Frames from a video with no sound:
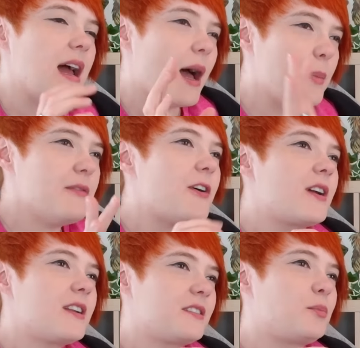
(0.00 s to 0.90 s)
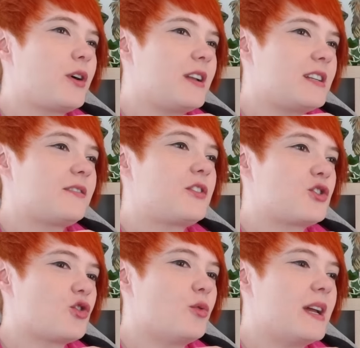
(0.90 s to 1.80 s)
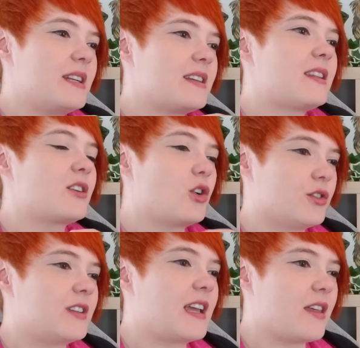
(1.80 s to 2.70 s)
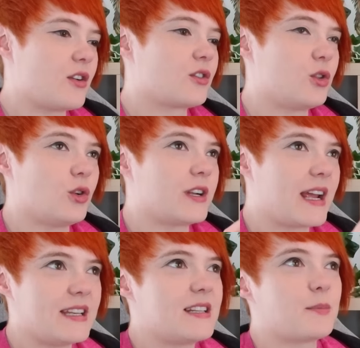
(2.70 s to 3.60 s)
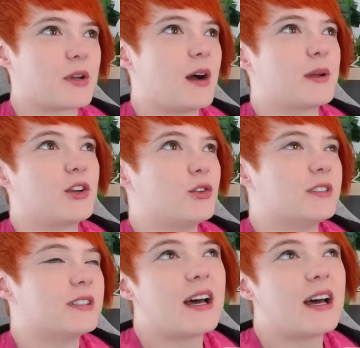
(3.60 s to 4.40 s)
I'd be very disappointed if the show made it that they got together and Claudia ended up becoming good.